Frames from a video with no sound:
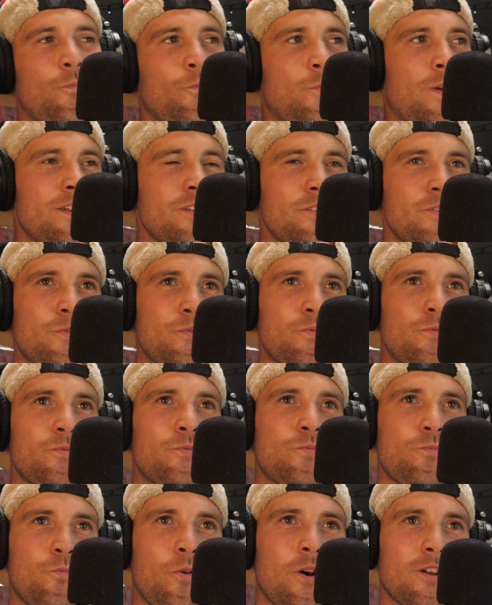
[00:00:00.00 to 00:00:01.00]
When you
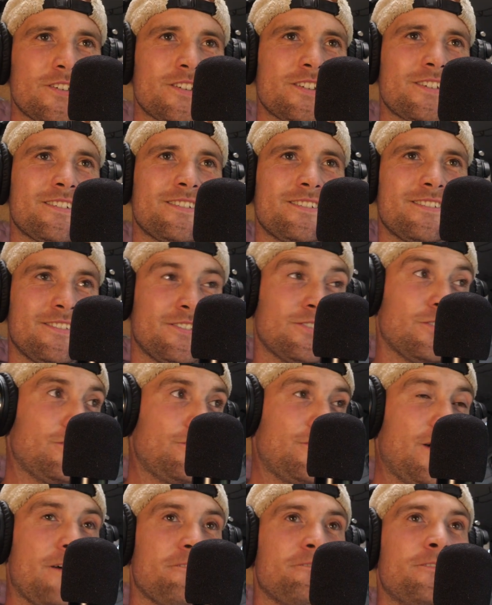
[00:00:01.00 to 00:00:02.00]
watch sort
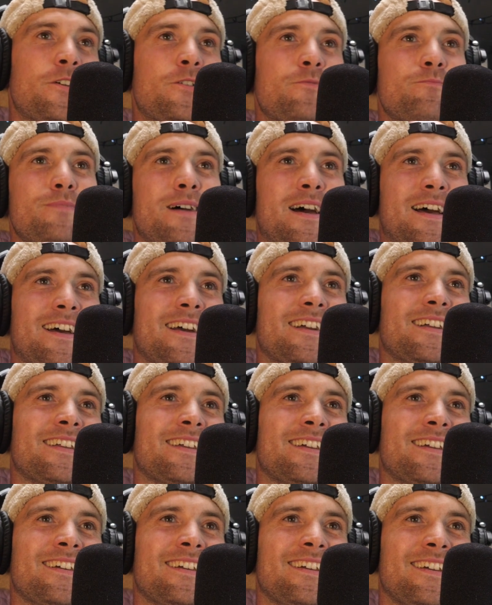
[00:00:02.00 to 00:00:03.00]
of that film
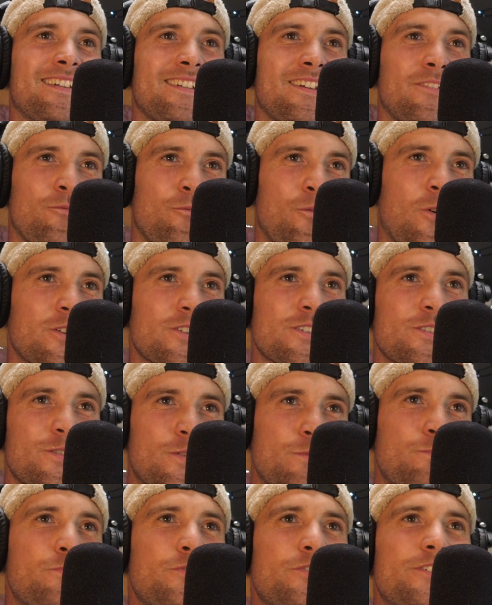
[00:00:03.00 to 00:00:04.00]
back, what
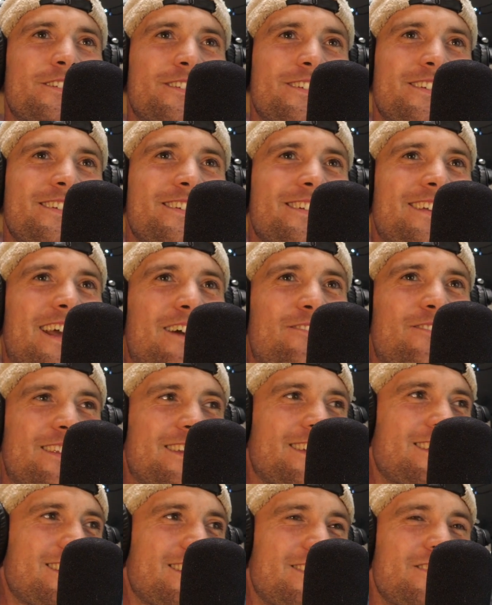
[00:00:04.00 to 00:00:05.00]
sort of buzz do you get when
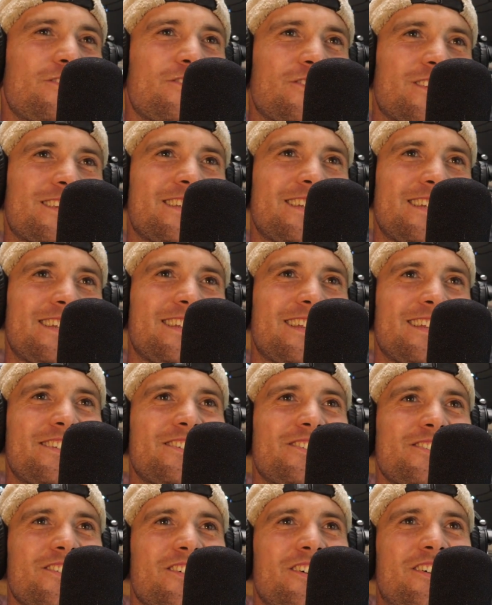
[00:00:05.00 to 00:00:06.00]
you see your scene in
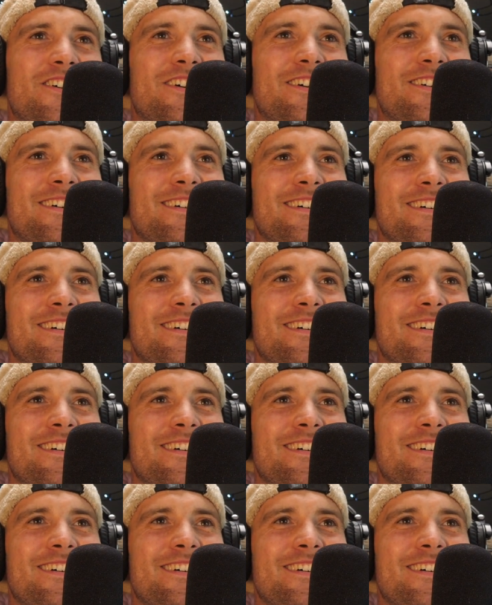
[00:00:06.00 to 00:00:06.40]
shot?